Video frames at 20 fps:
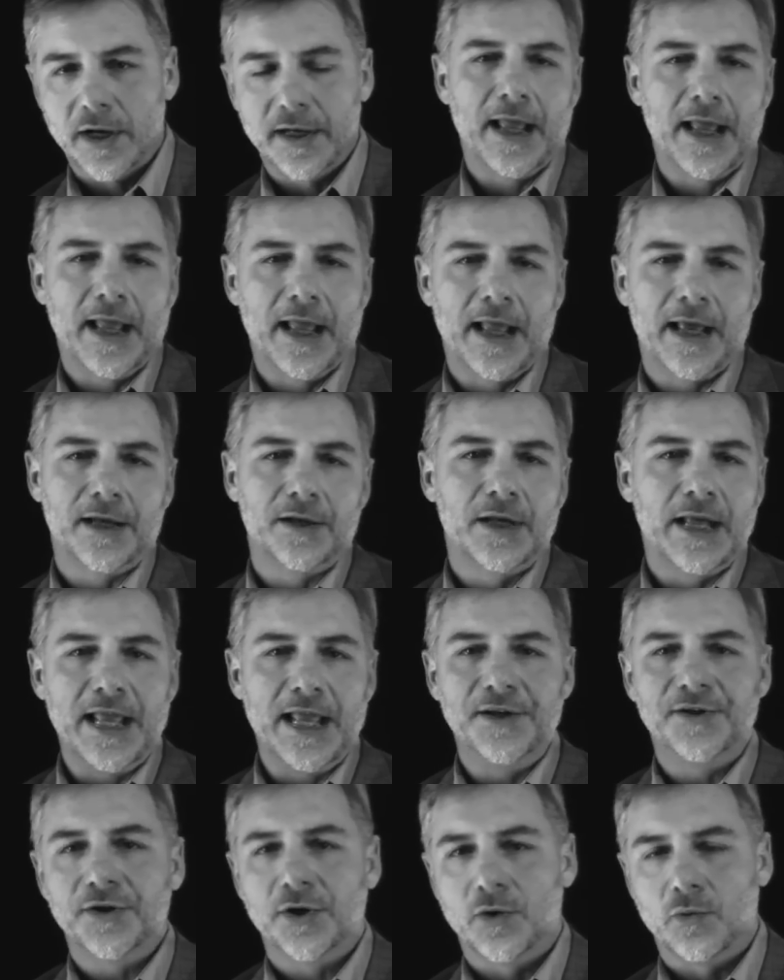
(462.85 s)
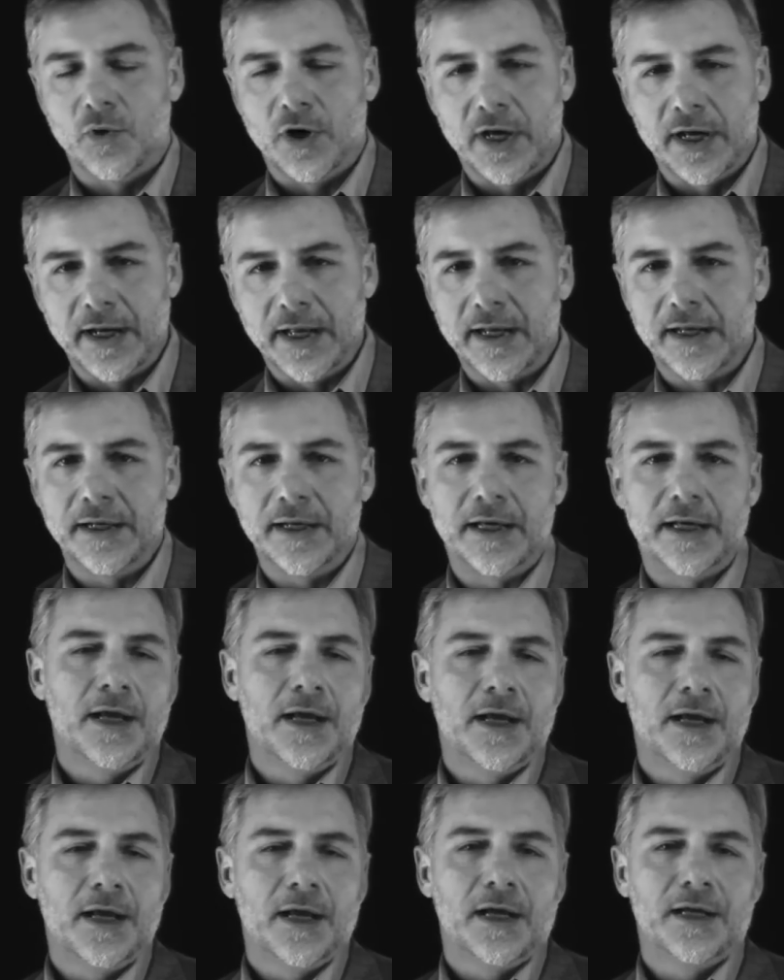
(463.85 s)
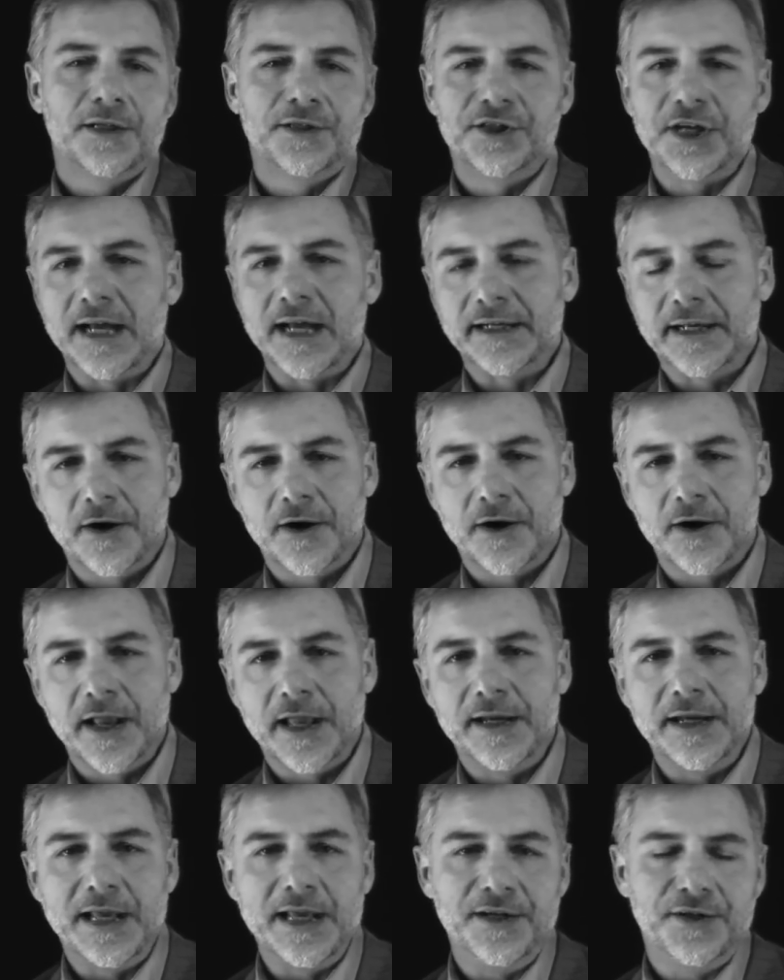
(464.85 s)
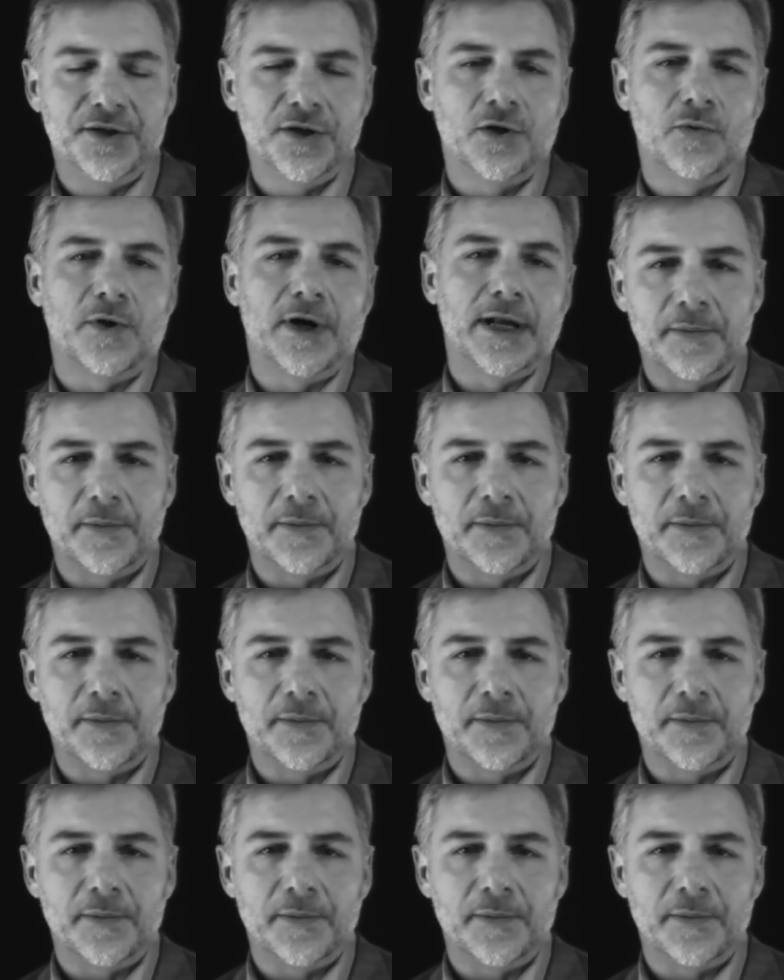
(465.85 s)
and he should have won, and John Kerry, and he should have won.